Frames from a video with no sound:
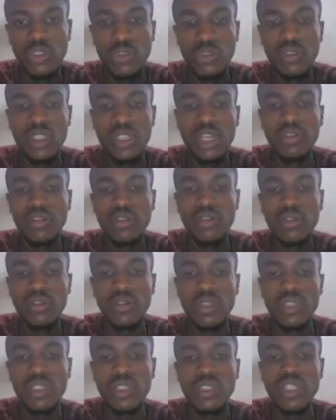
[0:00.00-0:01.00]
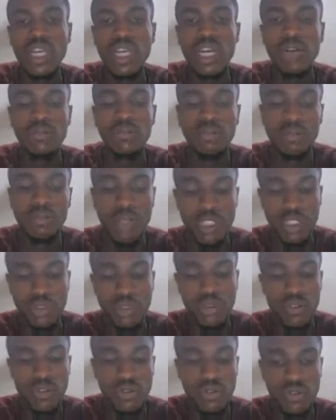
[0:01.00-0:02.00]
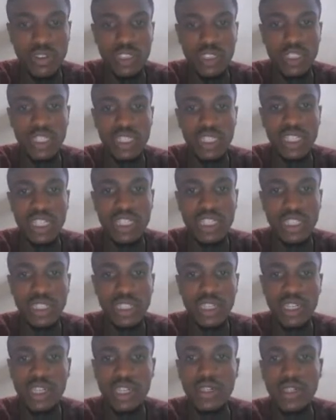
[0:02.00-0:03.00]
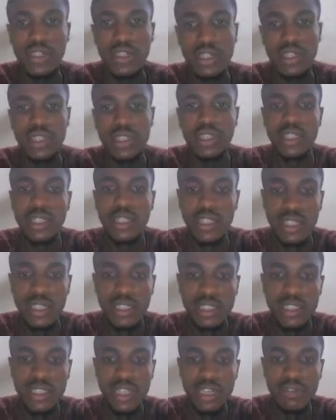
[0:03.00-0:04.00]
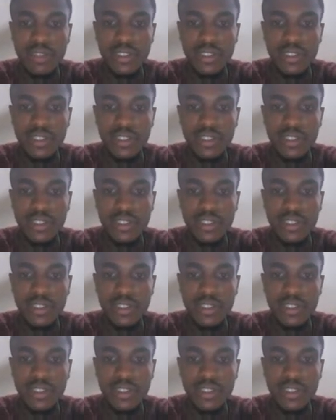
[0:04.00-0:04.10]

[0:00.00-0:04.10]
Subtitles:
Now the country I'm based off is Nigeria, and there you have it.